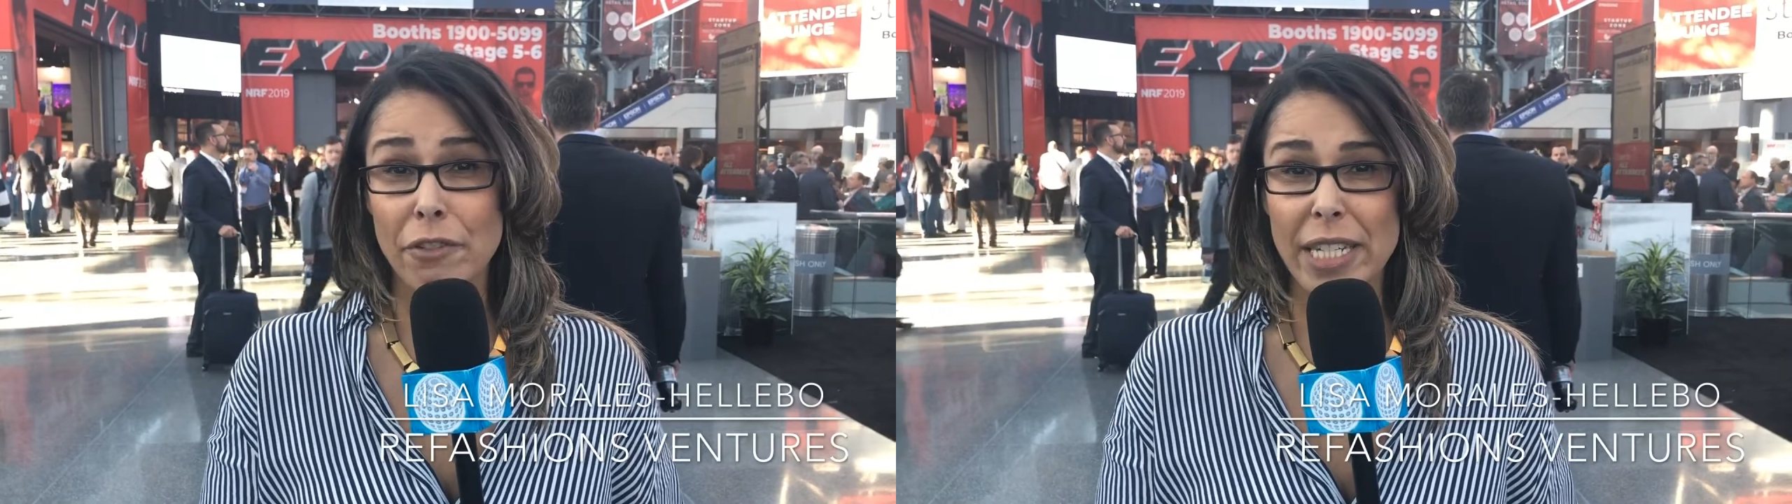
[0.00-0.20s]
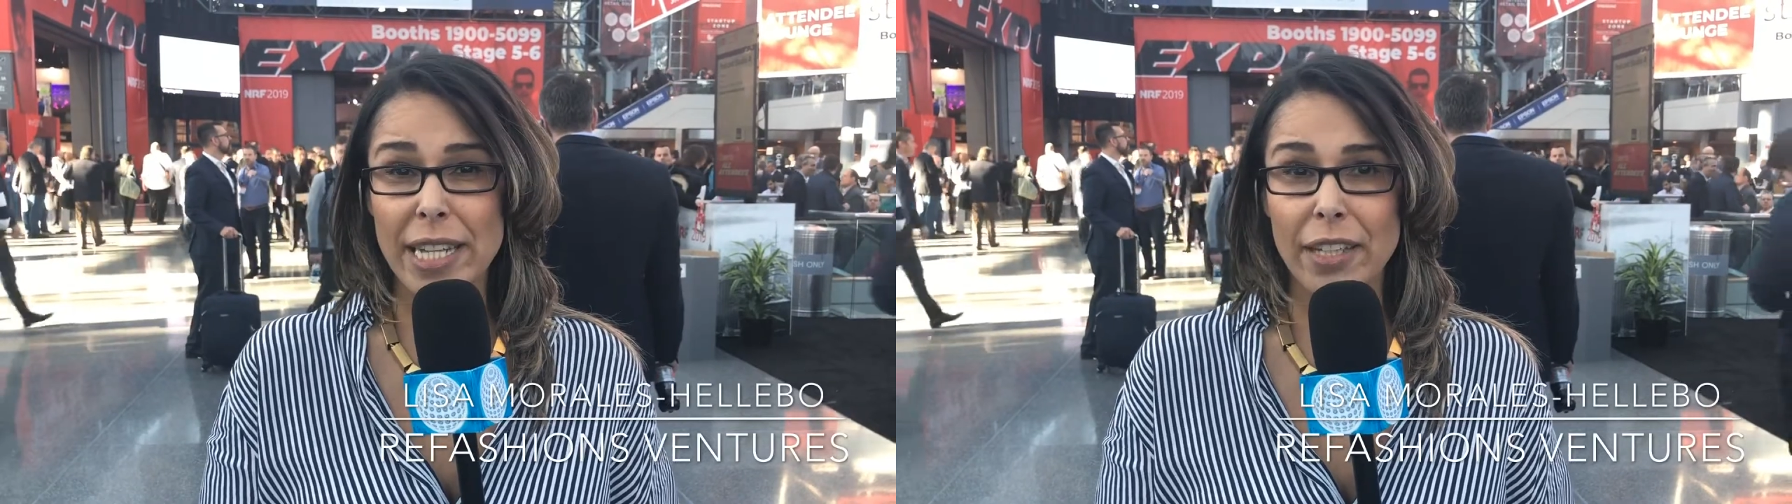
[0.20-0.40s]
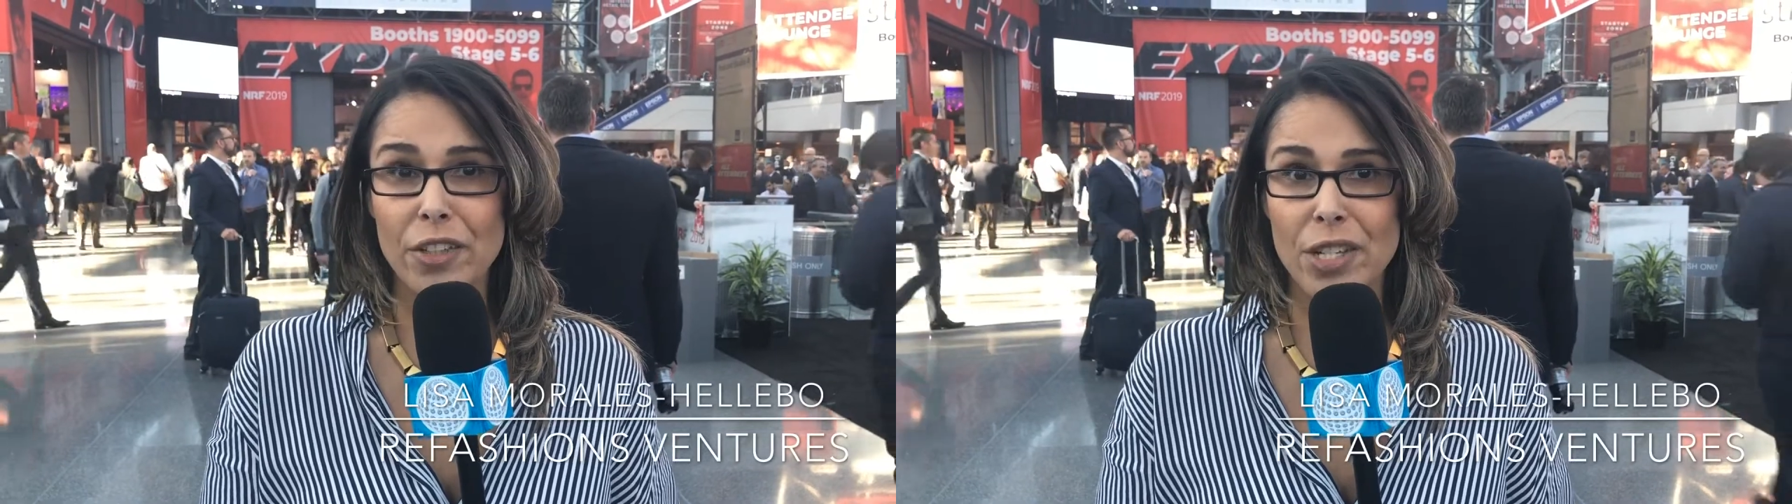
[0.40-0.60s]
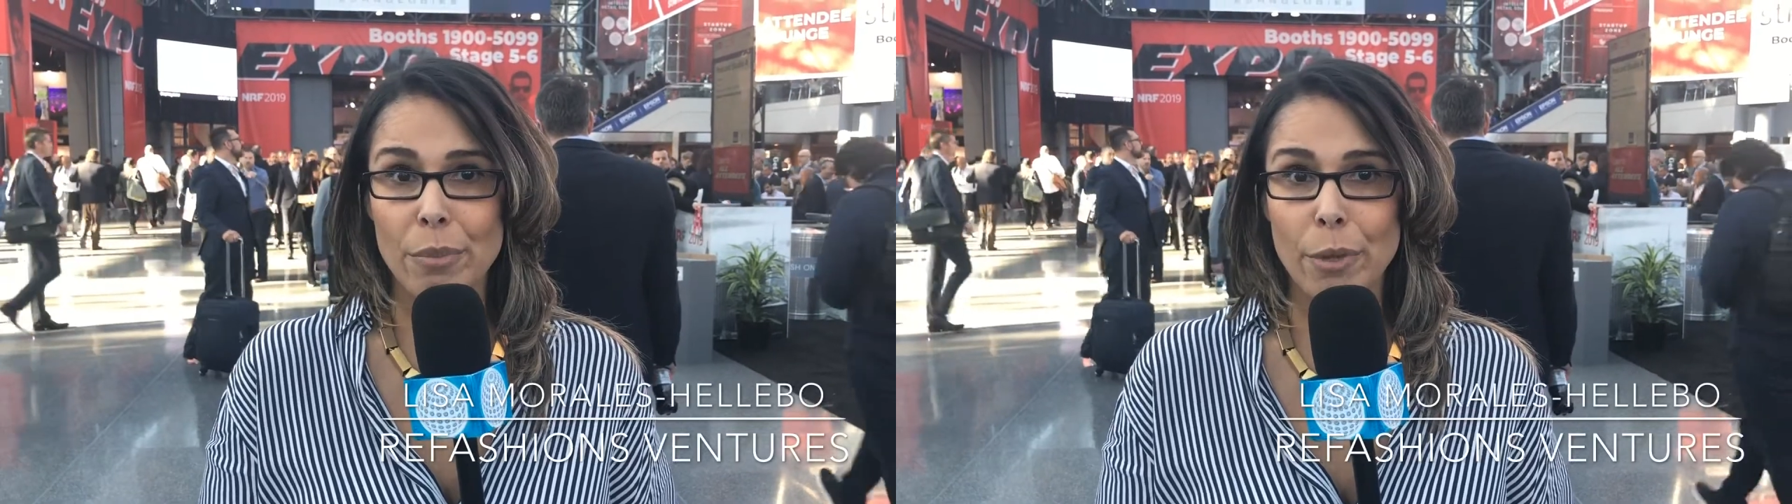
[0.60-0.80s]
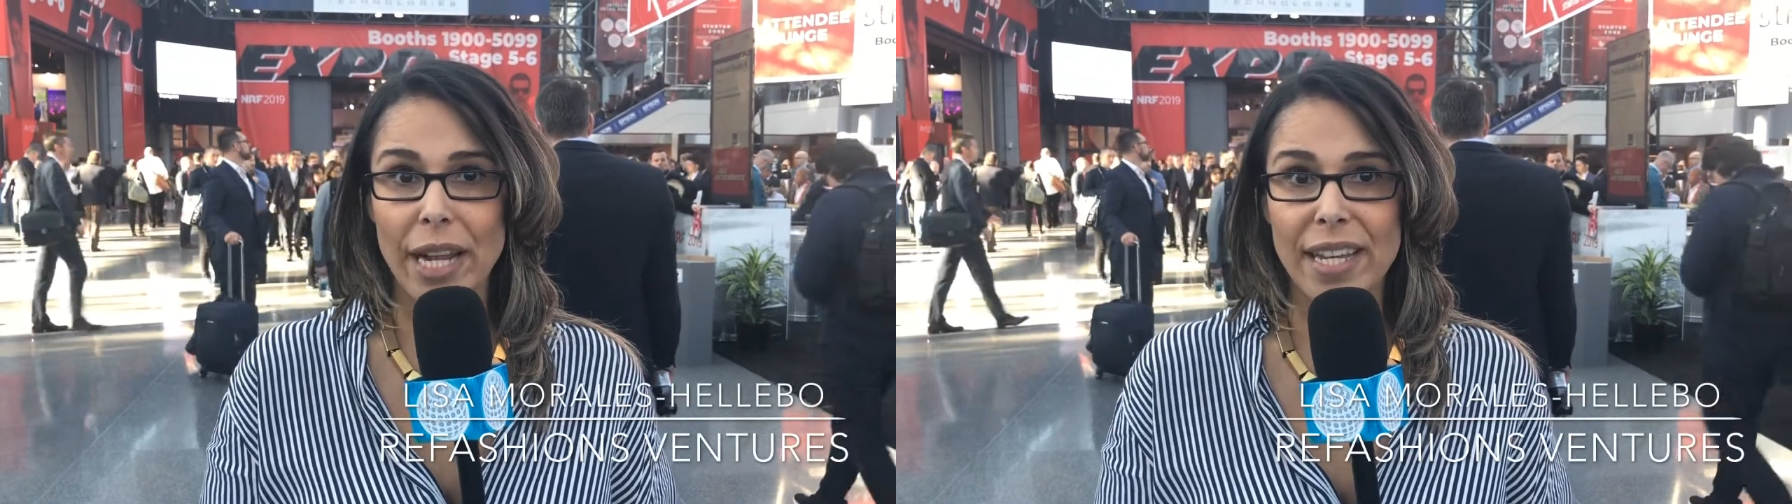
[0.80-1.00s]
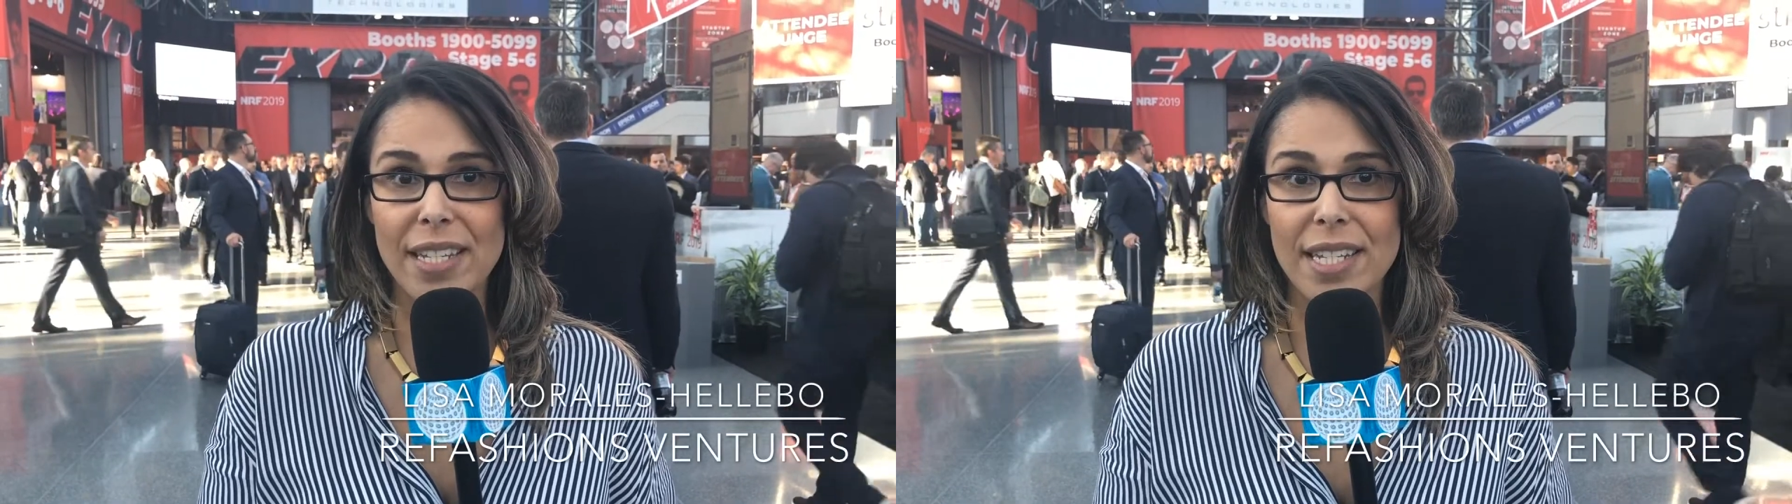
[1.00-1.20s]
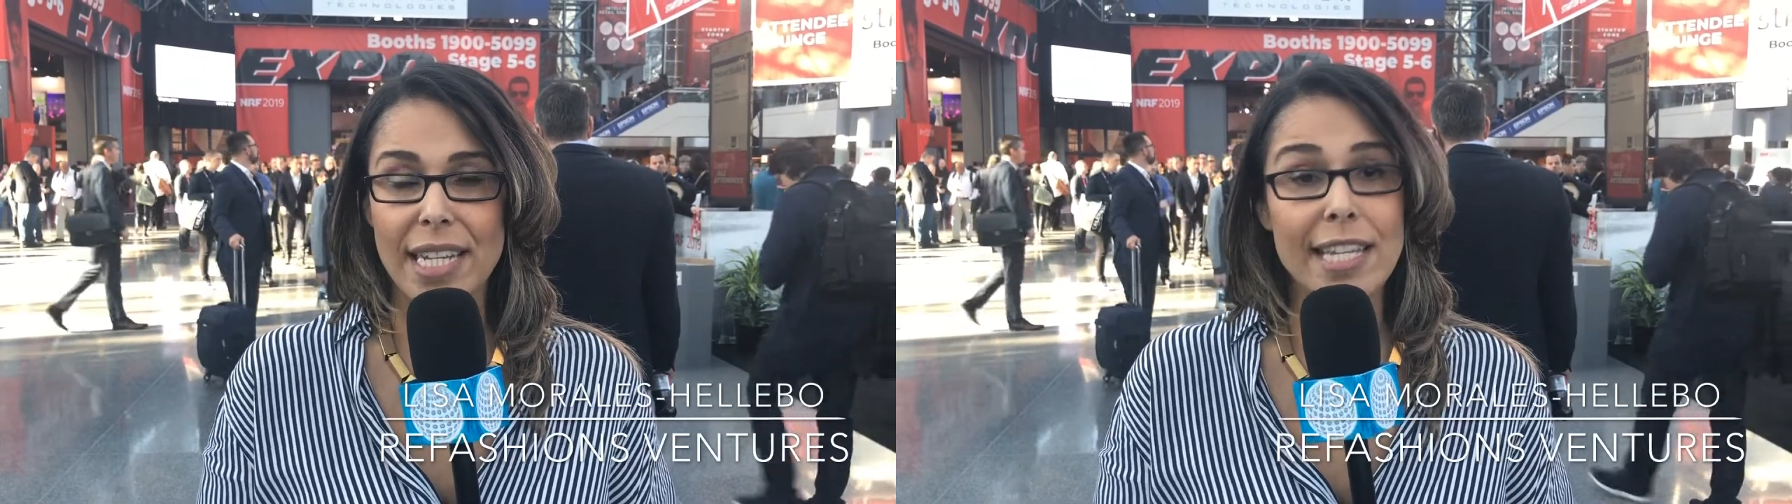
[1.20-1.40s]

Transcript: retailers and brands